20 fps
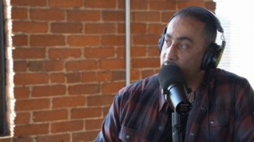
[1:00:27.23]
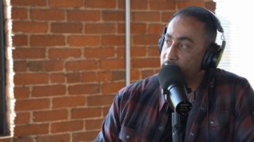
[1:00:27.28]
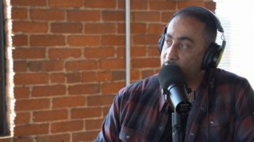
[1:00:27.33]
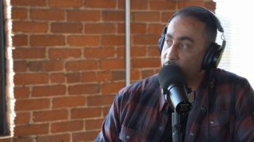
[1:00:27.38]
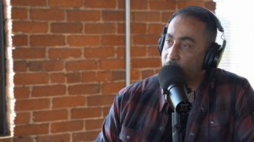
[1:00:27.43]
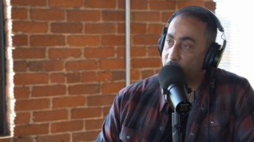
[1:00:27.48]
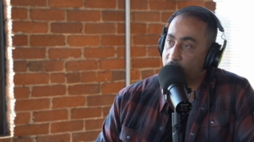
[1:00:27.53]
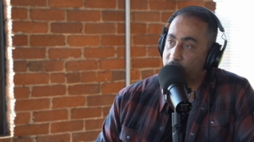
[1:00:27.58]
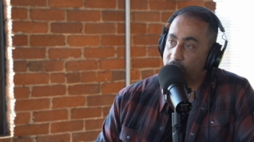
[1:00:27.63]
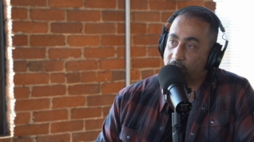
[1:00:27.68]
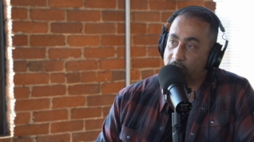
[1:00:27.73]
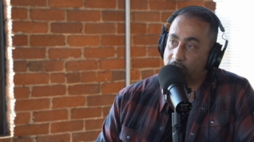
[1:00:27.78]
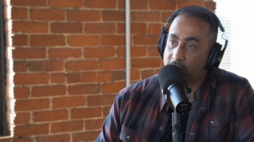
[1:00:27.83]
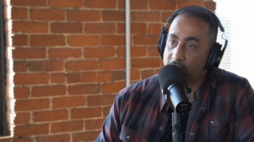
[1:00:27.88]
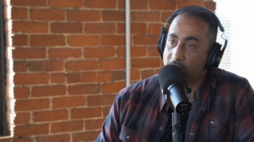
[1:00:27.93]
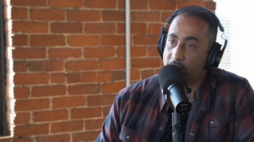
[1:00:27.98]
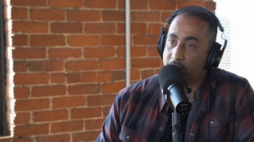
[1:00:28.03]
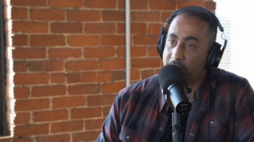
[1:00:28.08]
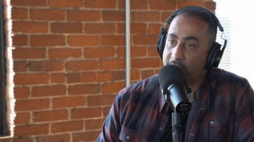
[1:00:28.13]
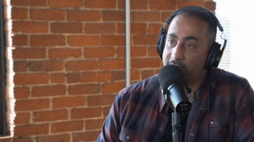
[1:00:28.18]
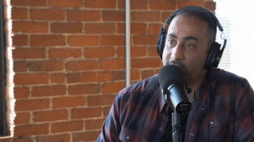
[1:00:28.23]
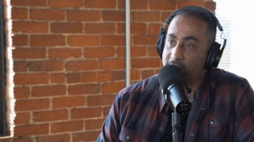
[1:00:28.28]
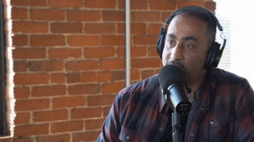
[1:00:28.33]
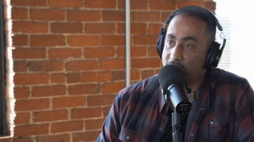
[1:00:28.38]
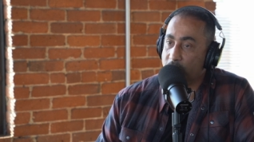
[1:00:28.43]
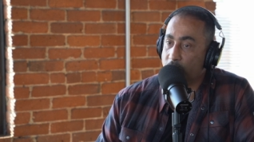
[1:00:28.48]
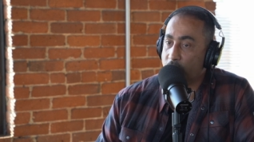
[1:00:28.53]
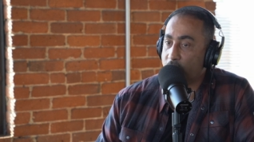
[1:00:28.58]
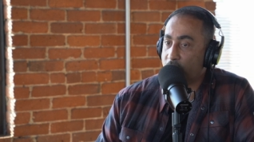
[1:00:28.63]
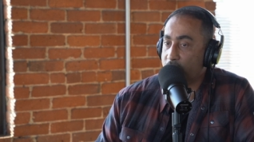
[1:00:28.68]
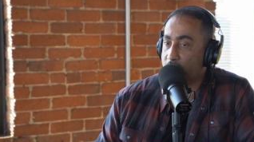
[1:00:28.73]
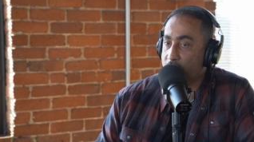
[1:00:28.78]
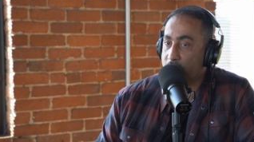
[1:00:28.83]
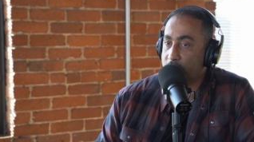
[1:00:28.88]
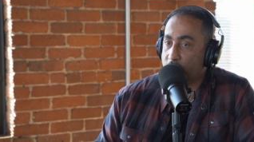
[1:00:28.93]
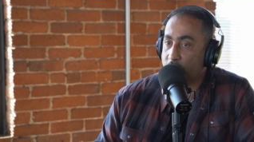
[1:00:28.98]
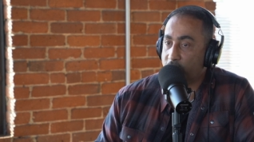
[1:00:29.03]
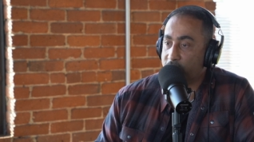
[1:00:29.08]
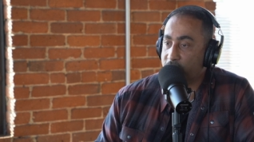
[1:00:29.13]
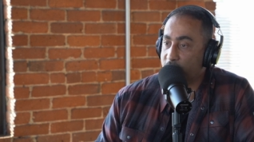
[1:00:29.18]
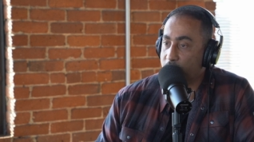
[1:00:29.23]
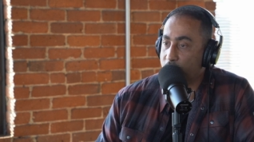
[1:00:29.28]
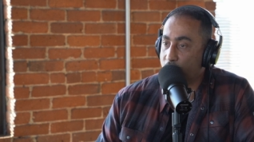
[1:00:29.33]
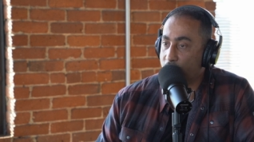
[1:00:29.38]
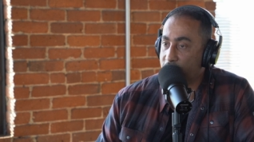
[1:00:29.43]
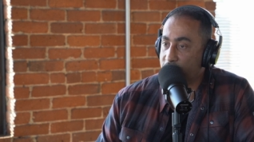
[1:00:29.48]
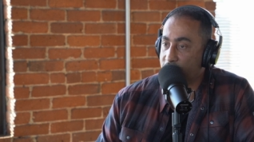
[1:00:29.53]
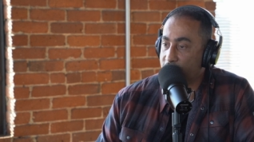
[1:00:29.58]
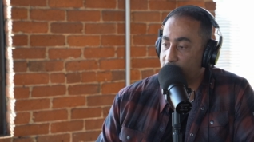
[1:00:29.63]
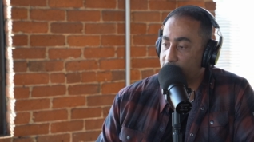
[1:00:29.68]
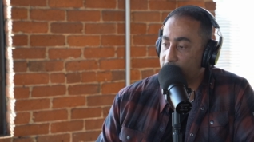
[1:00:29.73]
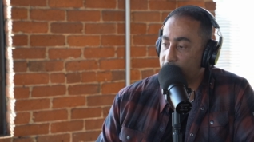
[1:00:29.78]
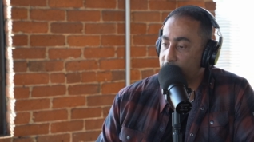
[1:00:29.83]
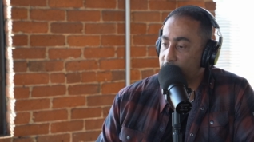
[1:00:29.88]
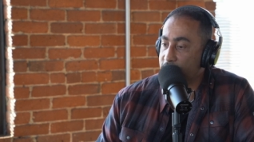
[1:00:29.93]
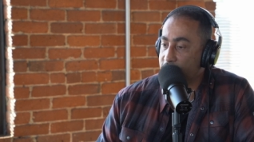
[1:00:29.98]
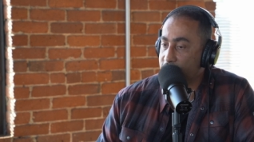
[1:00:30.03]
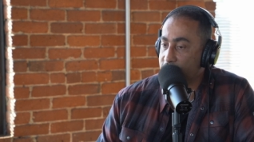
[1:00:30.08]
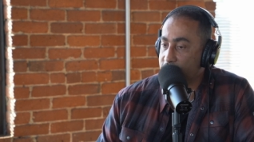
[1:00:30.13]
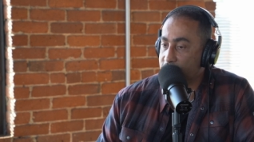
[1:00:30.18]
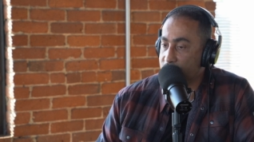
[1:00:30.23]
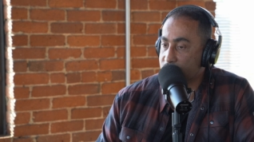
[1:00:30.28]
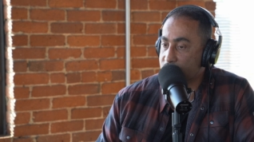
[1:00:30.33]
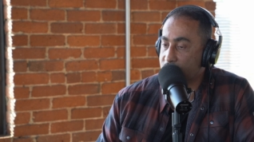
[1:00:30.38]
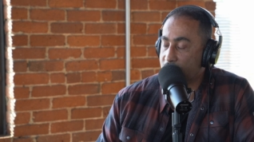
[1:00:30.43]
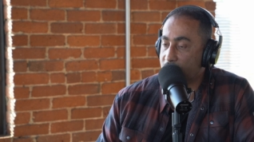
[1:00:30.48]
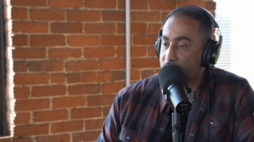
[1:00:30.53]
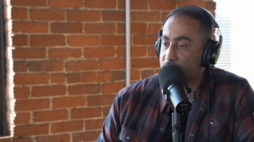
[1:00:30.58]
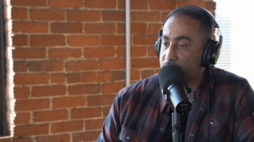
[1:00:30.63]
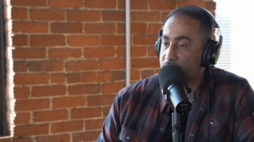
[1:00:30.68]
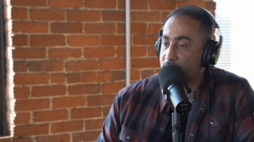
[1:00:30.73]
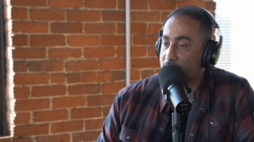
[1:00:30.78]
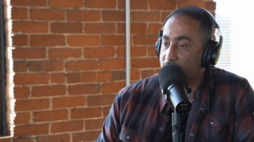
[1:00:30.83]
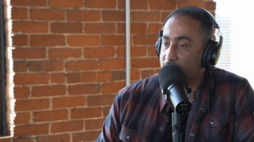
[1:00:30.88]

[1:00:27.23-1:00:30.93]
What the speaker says: the perfect companion, the perfect boyfriend to start.